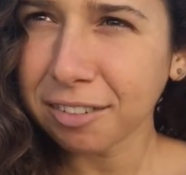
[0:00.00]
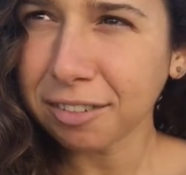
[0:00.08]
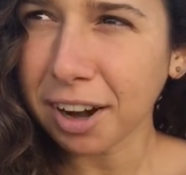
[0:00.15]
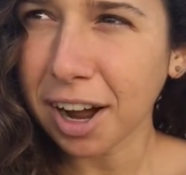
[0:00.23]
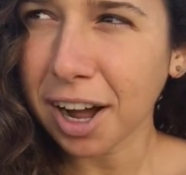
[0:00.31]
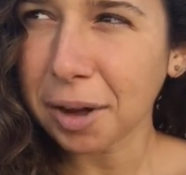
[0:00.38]

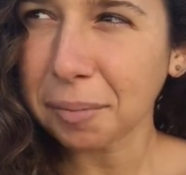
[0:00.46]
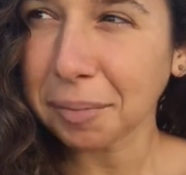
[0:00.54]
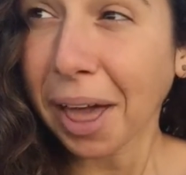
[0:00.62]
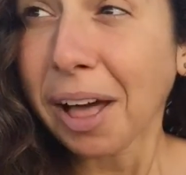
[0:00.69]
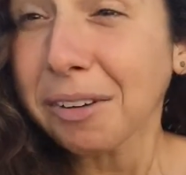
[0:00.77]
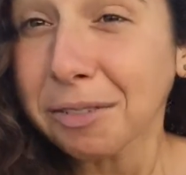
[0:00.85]
from
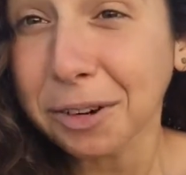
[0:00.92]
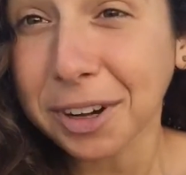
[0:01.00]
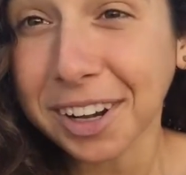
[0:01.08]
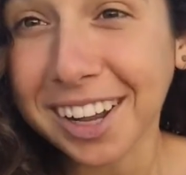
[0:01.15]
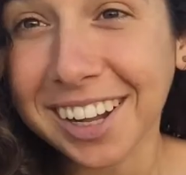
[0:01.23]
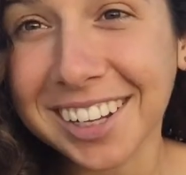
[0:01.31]

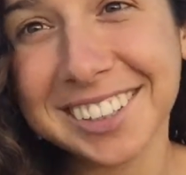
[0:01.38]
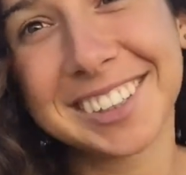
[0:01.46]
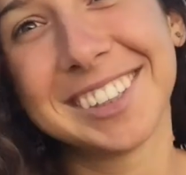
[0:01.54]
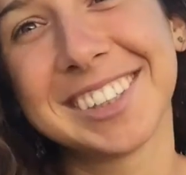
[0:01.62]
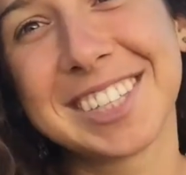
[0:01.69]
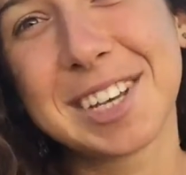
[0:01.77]
California
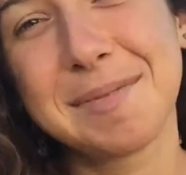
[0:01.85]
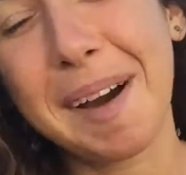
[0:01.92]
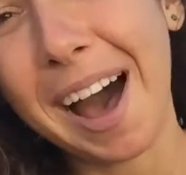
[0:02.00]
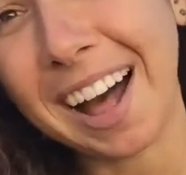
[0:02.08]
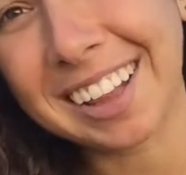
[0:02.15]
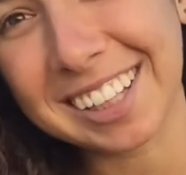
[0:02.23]
to
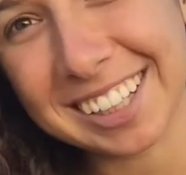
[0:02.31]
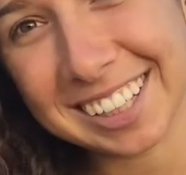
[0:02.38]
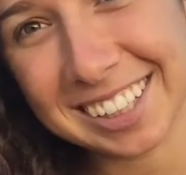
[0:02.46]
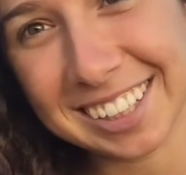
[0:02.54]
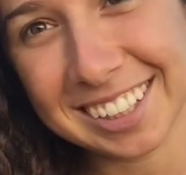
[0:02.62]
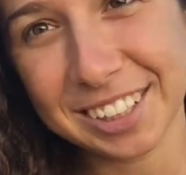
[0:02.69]

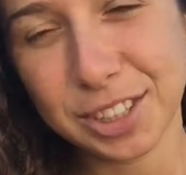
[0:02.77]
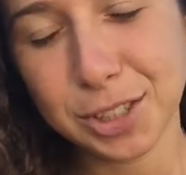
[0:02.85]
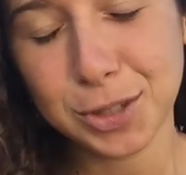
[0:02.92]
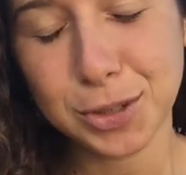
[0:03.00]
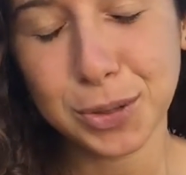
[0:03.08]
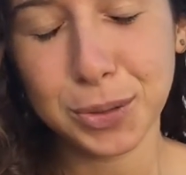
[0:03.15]
Bali
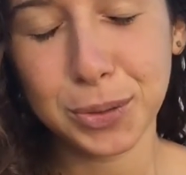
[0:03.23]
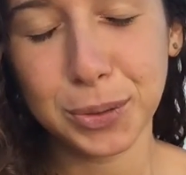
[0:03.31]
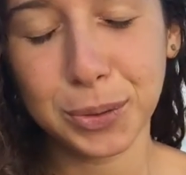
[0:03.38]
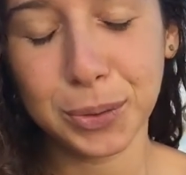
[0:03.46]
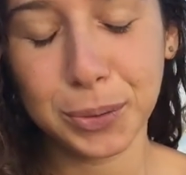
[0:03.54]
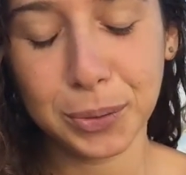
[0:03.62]

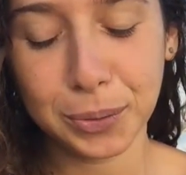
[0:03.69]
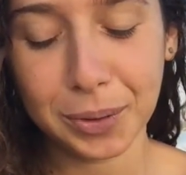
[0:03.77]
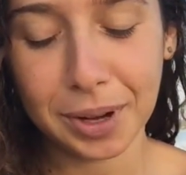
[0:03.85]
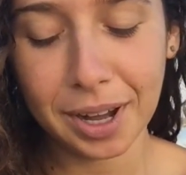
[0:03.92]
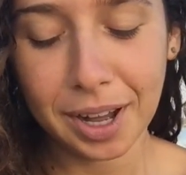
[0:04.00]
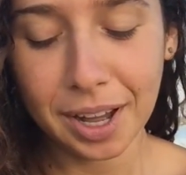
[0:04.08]

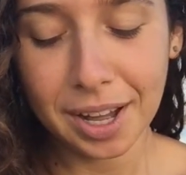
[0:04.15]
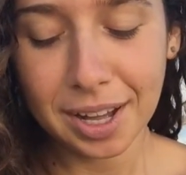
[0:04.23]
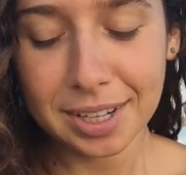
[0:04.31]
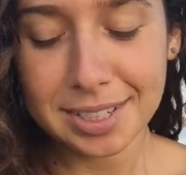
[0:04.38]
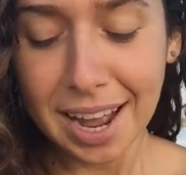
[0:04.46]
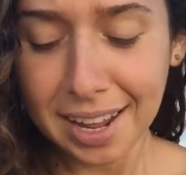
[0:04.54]
to
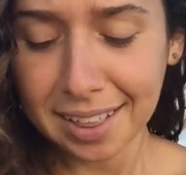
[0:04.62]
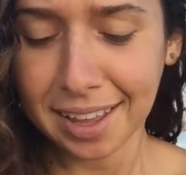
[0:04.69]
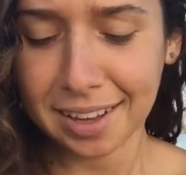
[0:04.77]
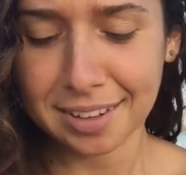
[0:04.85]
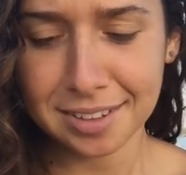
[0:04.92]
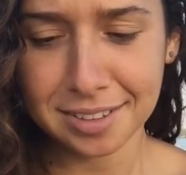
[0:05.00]

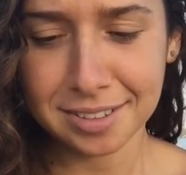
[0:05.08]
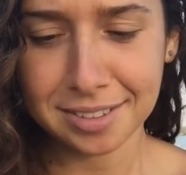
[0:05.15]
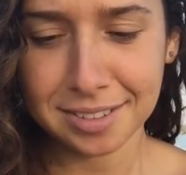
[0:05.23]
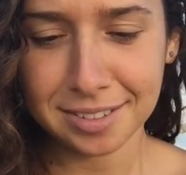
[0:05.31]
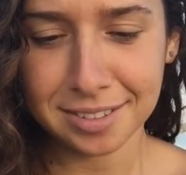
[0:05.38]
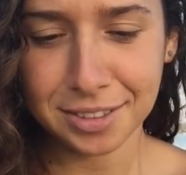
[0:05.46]
Thailand.
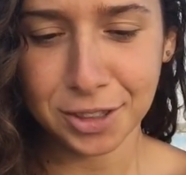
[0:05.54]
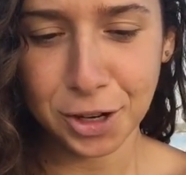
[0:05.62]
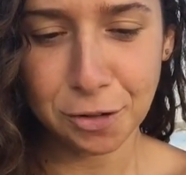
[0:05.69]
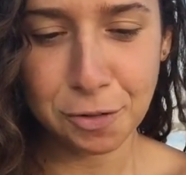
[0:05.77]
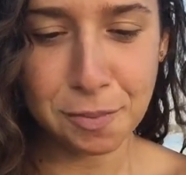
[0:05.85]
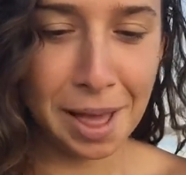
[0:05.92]
You
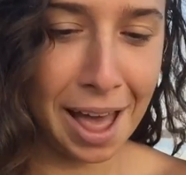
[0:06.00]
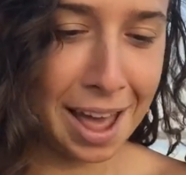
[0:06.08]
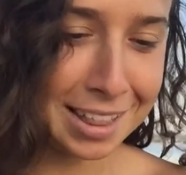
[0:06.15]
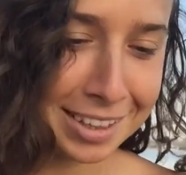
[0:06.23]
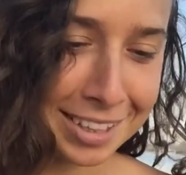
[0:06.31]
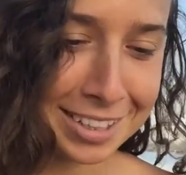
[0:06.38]
know, from the
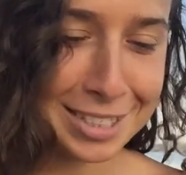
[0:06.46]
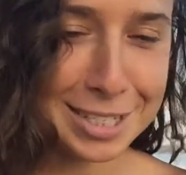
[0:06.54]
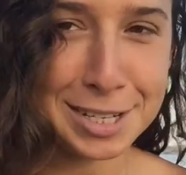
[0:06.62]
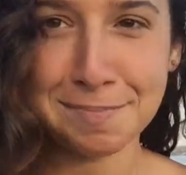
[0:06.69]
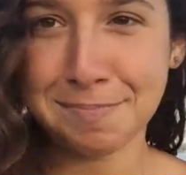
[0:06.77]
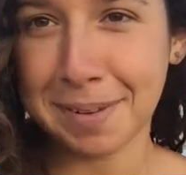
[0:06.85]

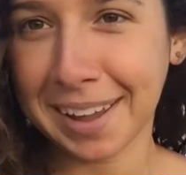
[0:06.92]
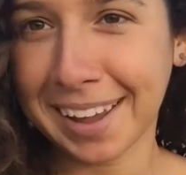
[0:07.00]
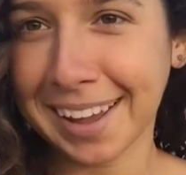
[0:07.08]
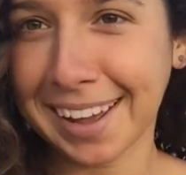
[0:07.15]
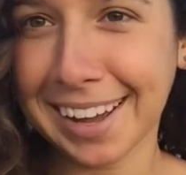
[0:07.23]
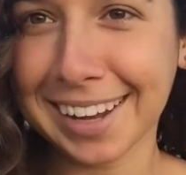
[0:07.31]
islands to
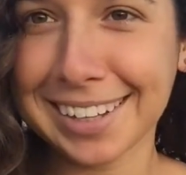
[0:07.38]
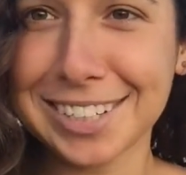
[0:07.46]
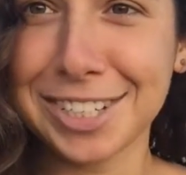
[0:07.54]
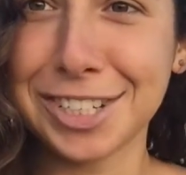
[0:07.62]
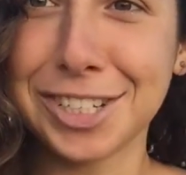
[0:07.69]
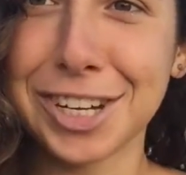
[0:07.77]
Bangkok
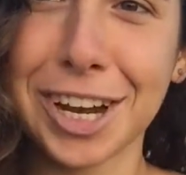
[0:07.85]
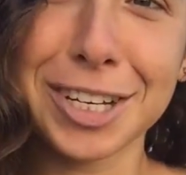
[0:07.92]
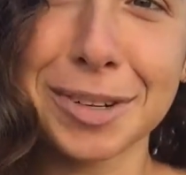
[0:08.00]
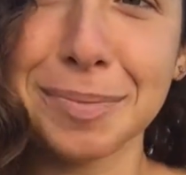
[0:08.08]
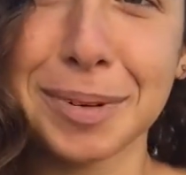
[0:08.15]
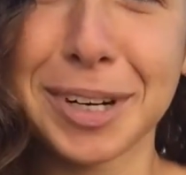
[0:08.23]
to
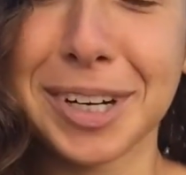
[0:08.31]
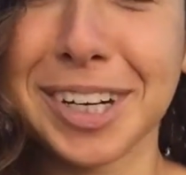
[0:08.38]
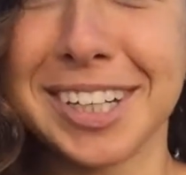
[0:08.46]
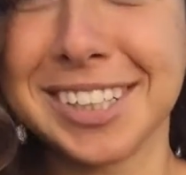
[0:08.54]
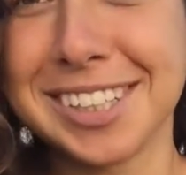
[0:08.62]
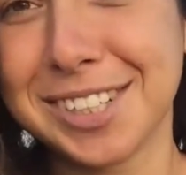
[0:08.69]

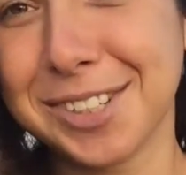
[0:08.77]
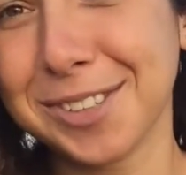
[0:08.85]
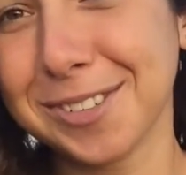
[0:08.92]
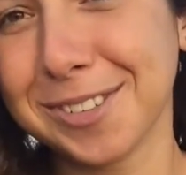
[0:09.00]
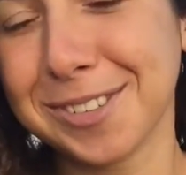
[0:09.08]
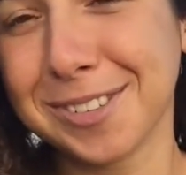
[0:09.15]
Canterbury
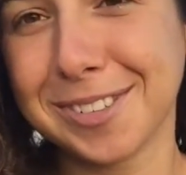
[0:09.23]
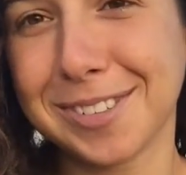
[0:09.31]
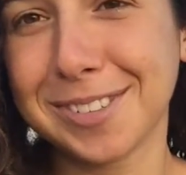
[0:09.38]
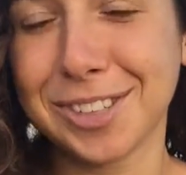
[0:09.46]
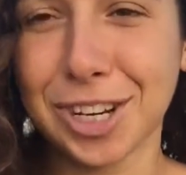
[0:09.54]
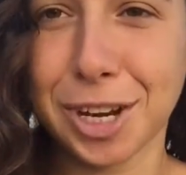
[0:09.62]
to
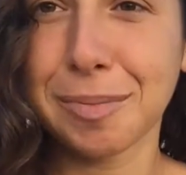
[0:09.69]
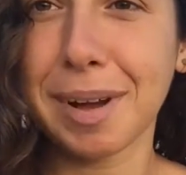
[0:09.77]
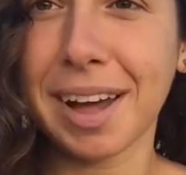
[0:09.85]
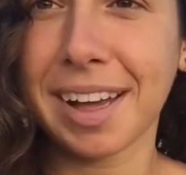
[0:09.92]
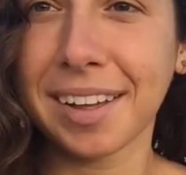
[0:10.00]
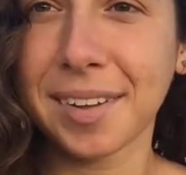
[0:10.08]
Chiang
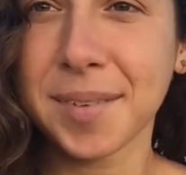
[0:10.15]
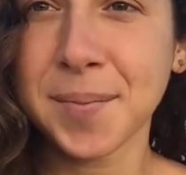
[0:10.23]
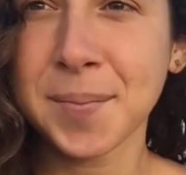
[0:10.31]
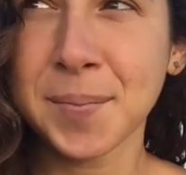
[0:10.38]
Mai.